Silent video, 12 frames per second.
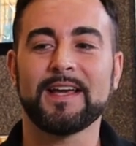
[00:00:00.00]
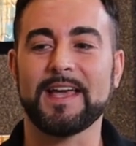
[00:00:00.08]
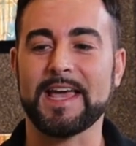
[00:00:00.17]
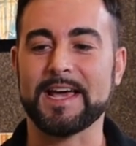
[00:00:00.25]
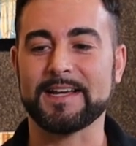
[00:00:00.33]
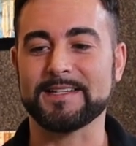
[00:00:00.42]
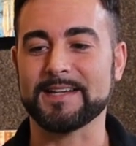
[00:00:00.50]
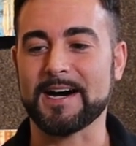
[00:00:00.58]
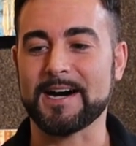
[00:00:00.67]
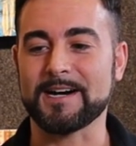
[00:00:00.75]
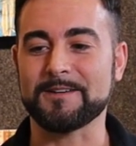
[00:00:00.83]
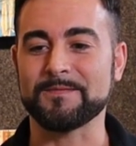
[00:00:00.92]
And
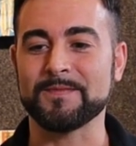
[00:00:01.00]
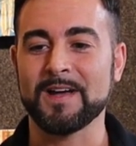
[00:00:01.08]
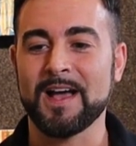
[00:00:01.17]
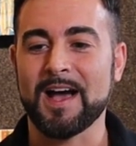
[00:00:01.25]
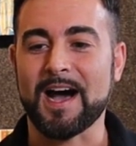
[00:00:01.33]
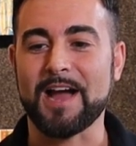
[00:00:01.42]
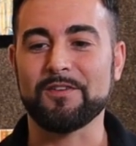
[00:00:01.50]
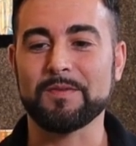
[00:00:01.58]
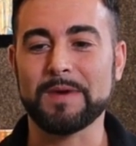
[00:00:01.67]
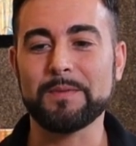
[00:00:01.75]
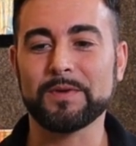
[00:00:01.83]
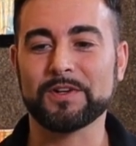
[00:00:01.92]
I
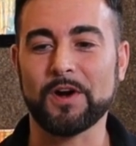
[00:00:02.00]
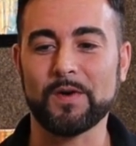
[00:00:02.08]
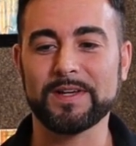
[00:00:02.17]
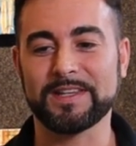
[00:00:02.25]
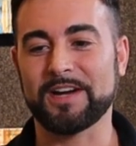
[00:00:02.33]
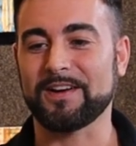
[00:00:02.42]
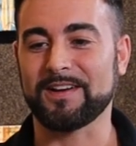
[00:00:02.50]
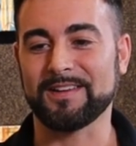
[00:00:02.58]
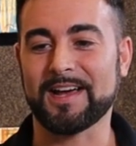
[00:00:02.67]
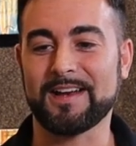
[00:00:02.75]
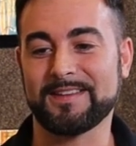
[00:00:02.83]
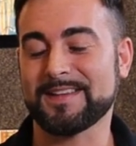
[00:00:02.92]
remember going there a
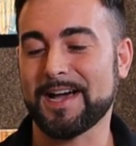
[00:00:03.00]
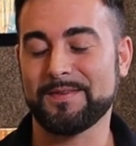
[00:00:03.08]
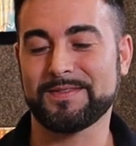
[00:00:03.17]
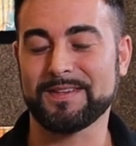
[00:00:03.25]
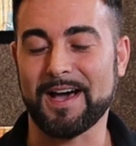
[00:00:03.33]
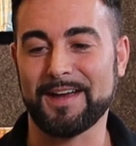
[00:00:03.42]
lot of times,